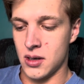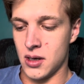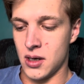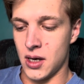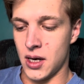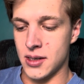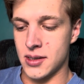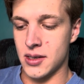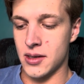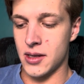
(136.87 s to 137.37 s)

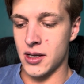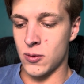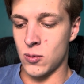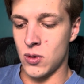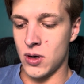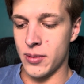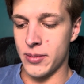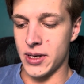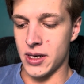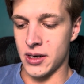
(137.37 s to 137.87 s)
Unto the
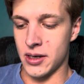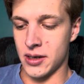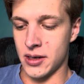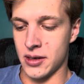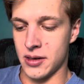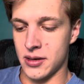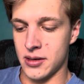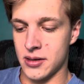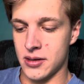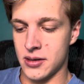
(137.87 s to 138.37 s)
woman,
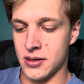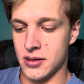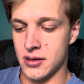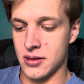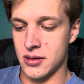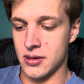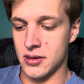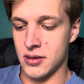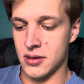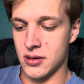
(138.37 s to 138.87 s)

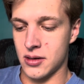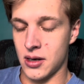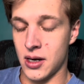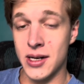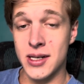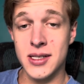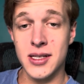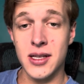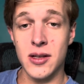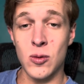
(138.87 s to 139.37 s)

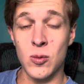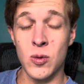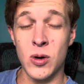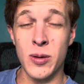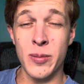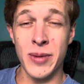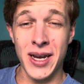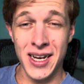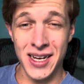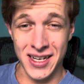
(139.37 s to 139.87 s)
unto the
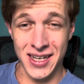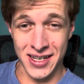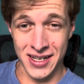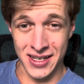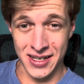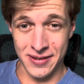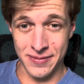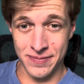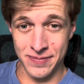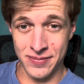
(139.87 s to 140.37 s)

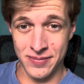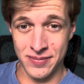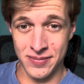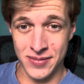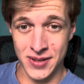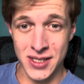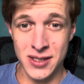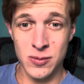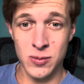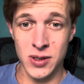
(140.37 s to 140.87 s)
woman.
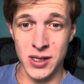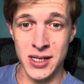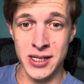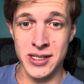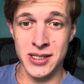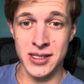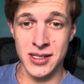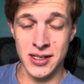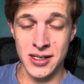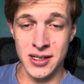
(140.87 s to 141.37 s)
This is what
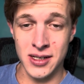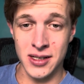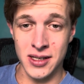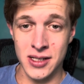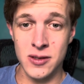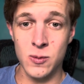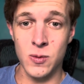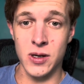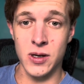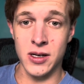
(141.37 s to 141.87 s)
is, this
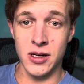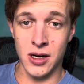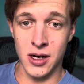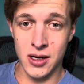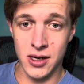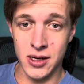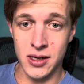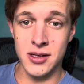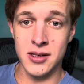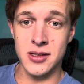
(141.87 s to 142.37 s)
is what
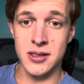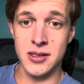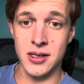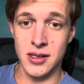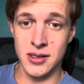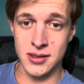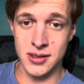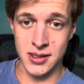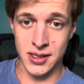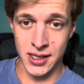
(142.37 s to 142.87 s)
God
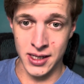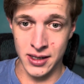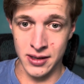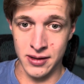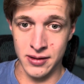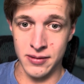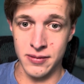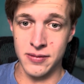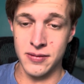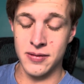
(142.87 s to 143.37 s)
says to
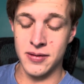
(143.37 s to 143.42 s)
Eve.